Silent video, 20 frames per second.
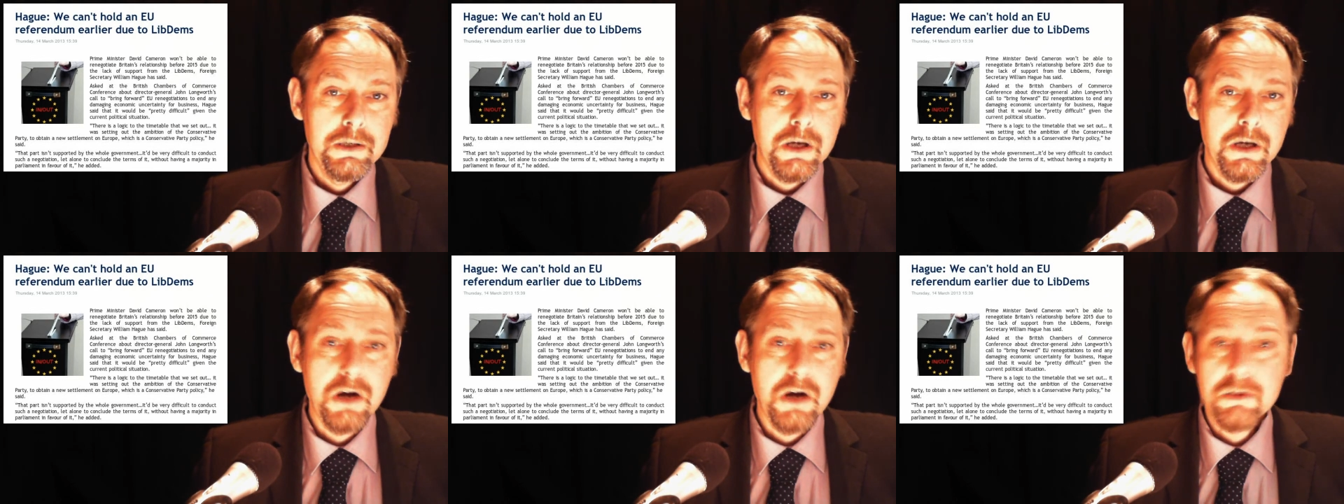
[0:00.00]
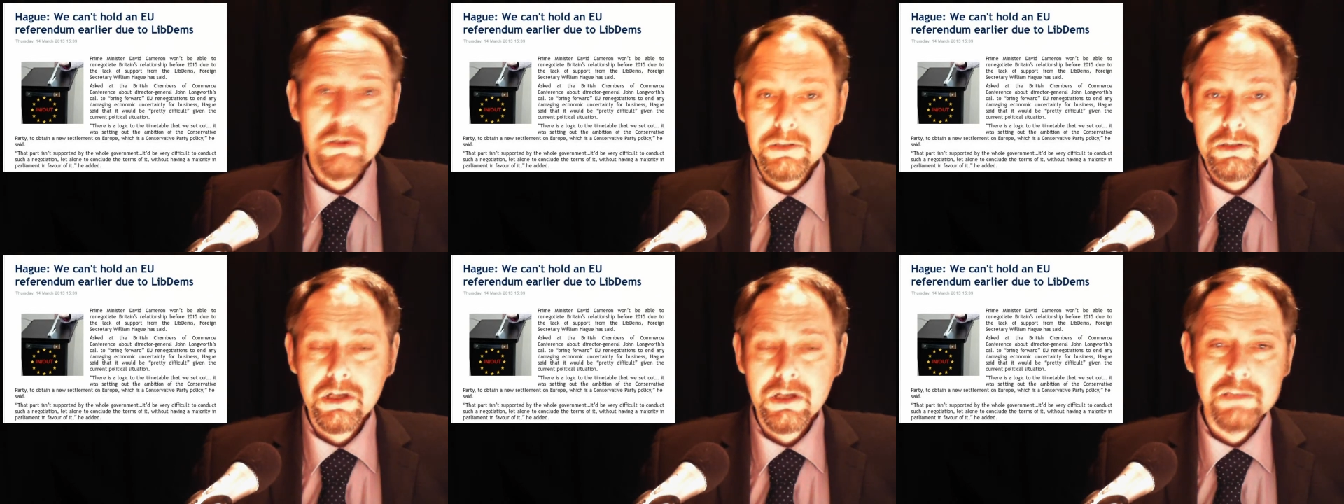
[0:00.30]

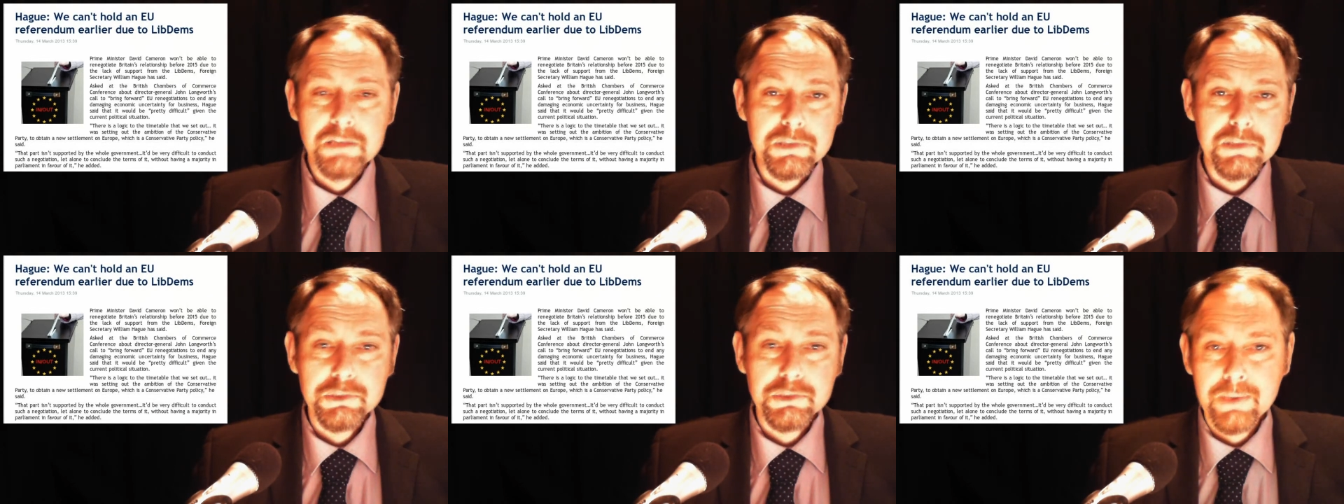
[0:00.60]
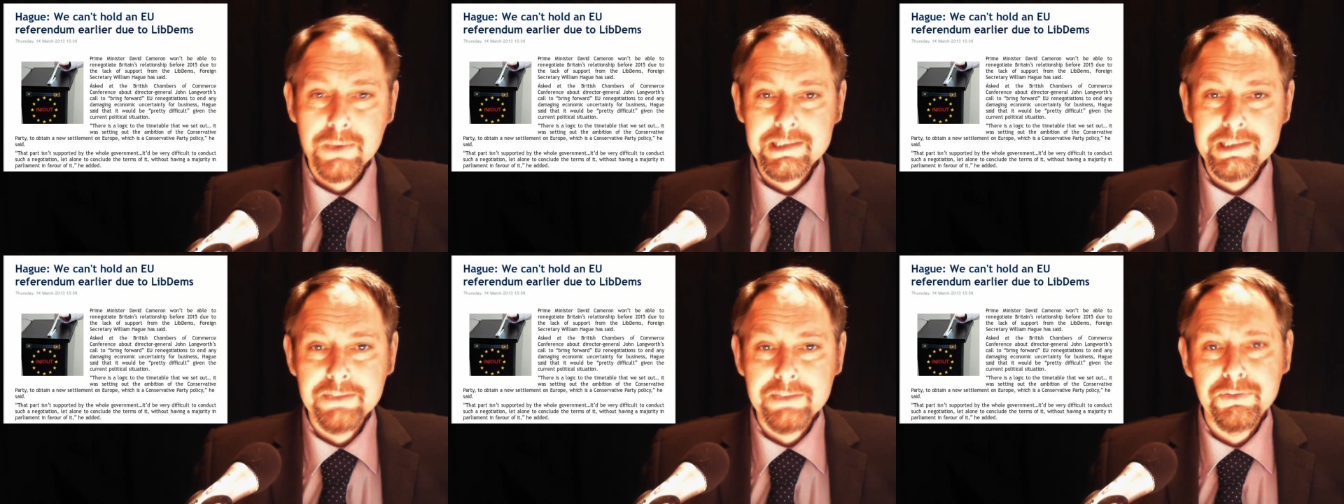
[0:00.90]
October
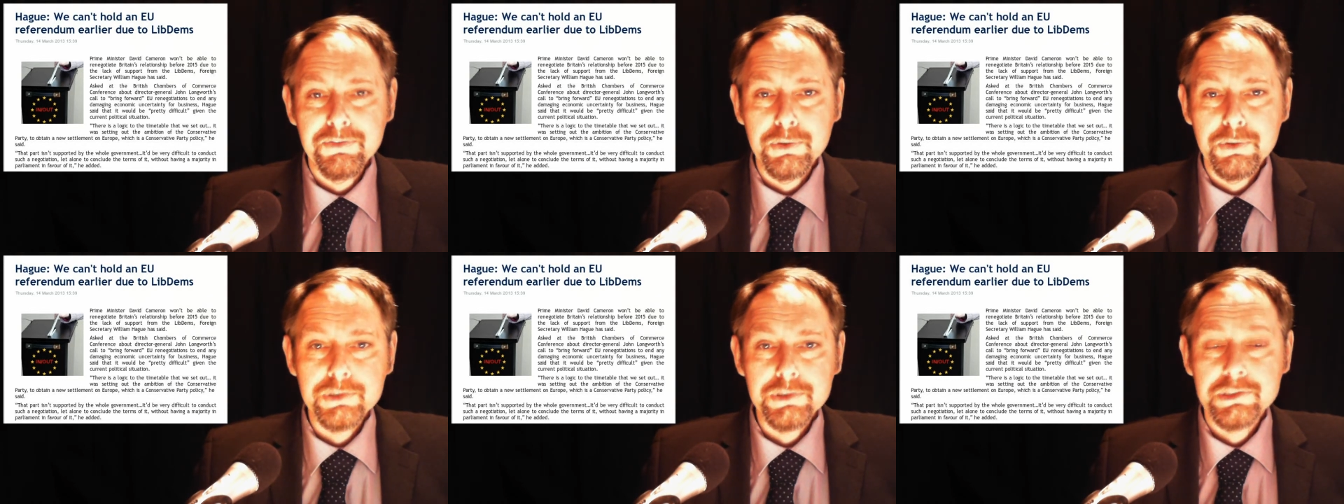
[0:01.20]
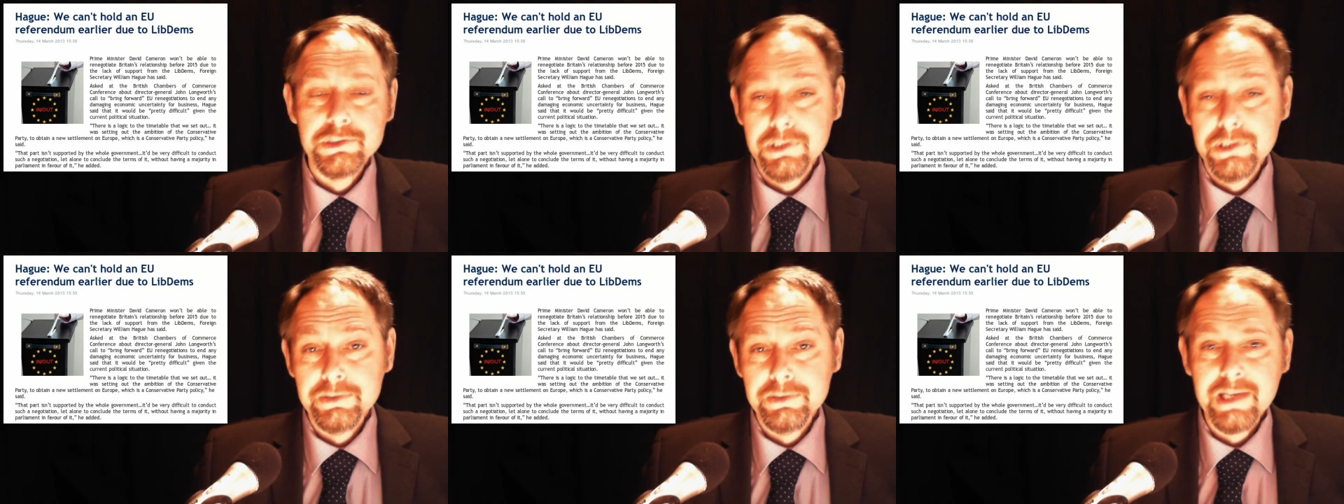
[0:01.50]
24,
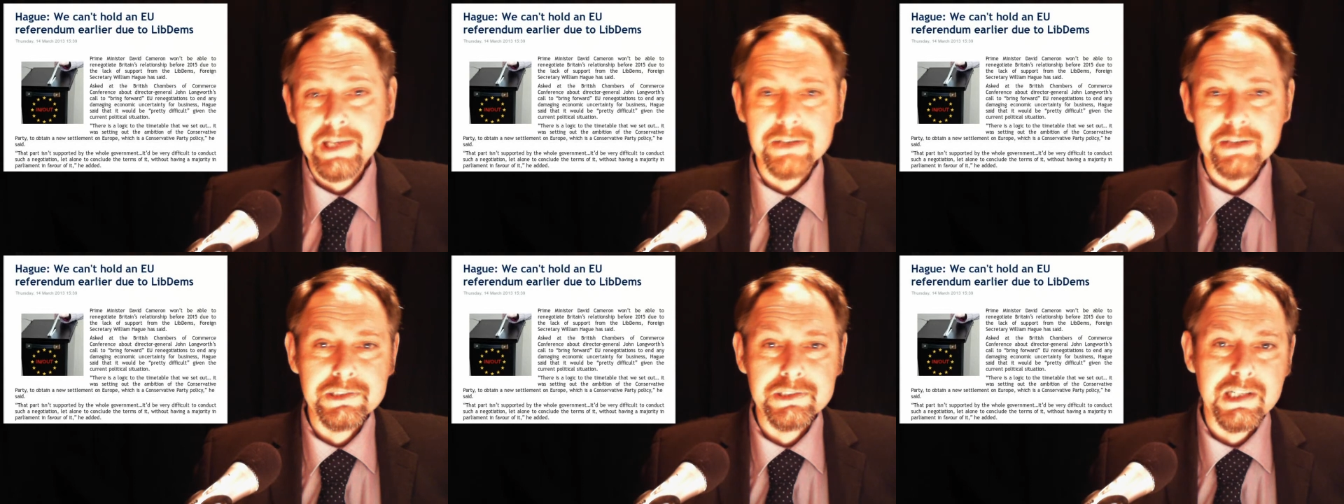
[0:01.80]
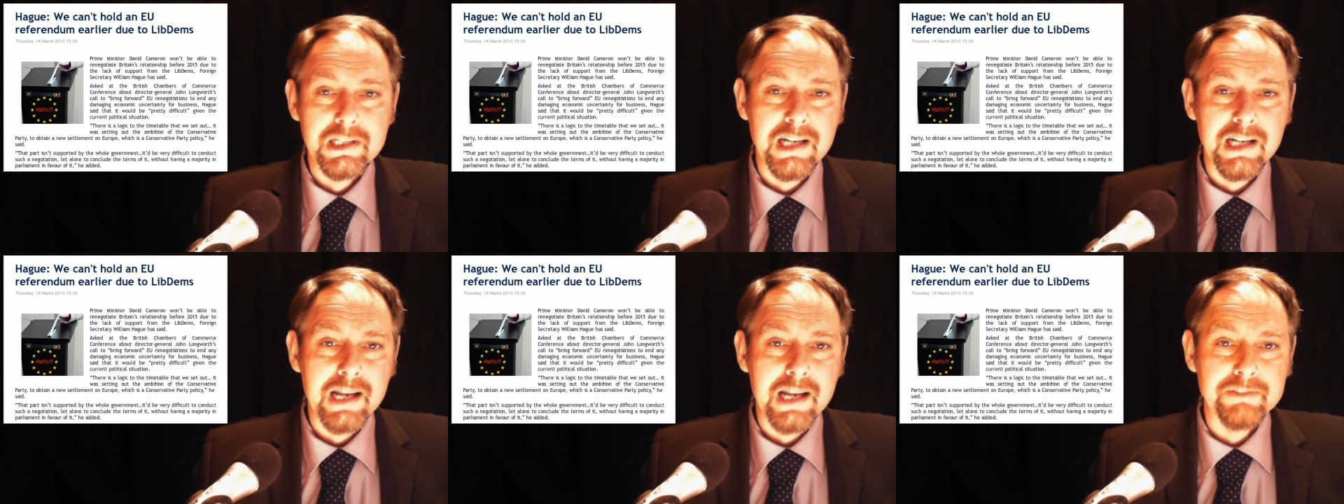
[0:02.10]

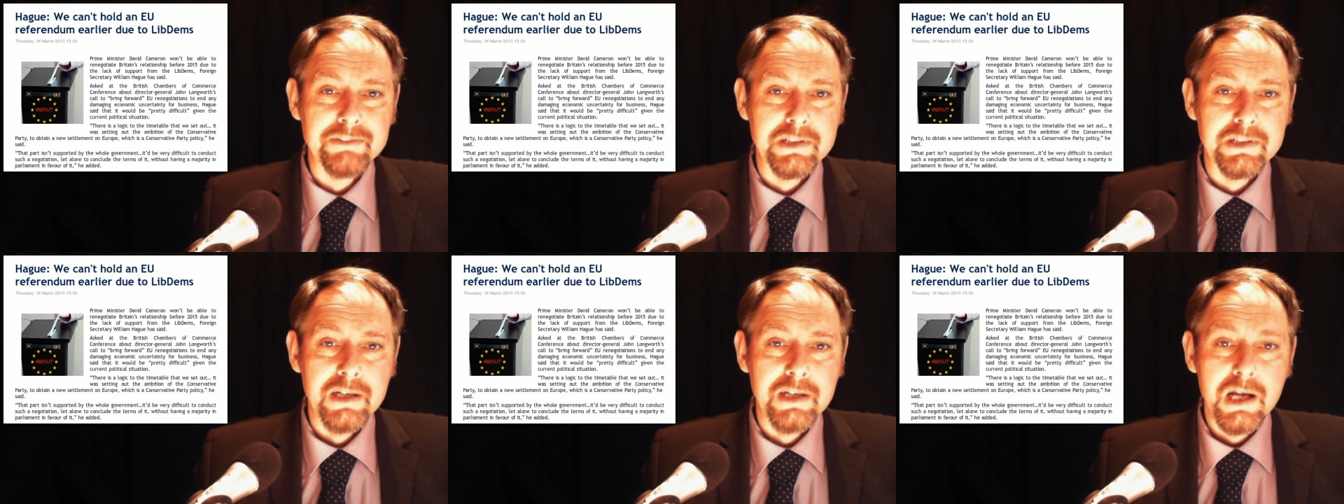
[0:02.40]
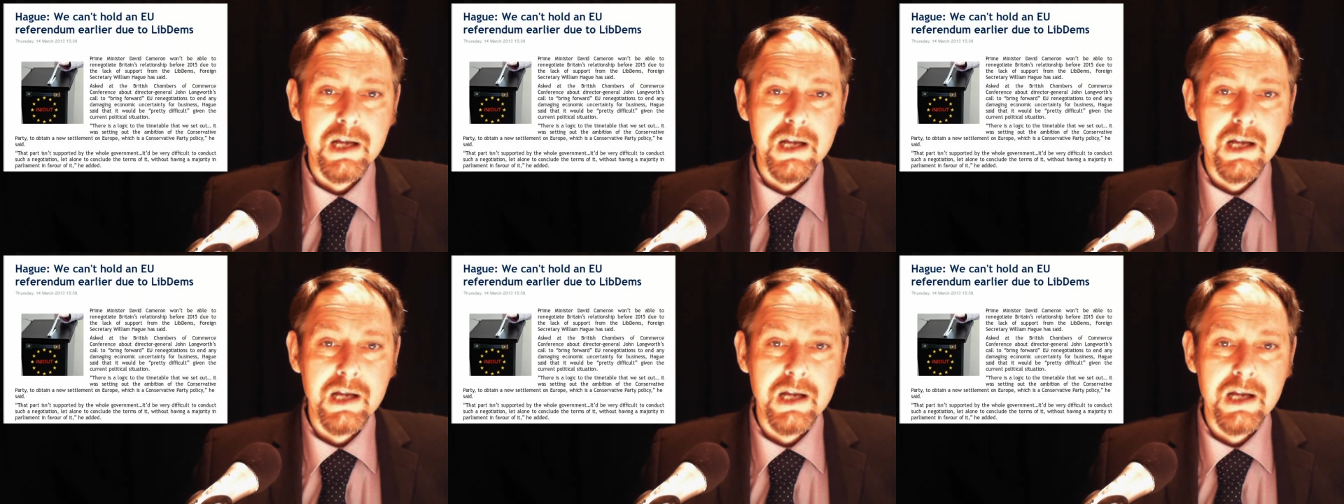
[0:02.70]
2011.